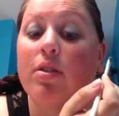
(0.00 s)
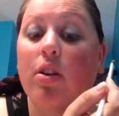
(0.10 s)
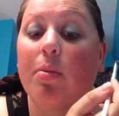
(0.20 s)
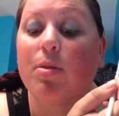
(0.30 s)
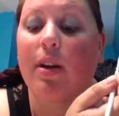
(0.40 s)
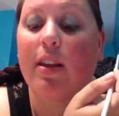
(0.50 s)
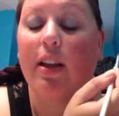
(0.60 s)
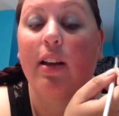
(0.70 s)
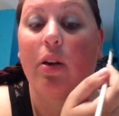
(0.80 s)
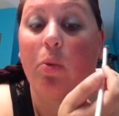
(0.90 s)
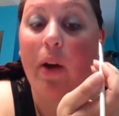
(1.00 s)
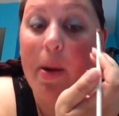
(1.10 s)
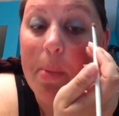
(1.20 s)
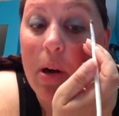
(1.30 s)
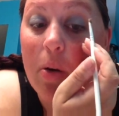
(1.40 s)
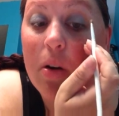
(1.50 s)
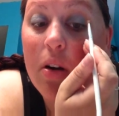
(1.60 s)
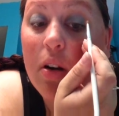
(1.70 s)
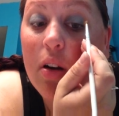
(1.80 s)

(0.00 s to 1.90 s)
So you almost want to think like a rainbow.